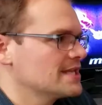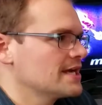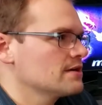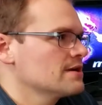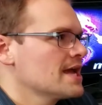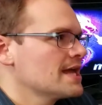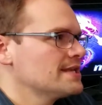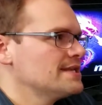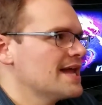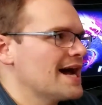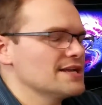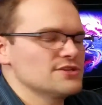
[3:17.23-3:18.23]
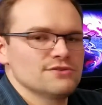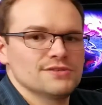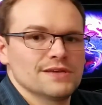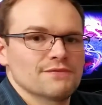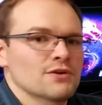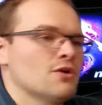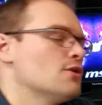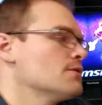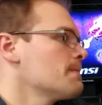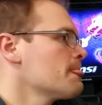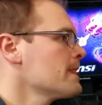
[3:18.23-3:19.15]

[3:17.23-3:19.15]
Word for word: there, not too difficult.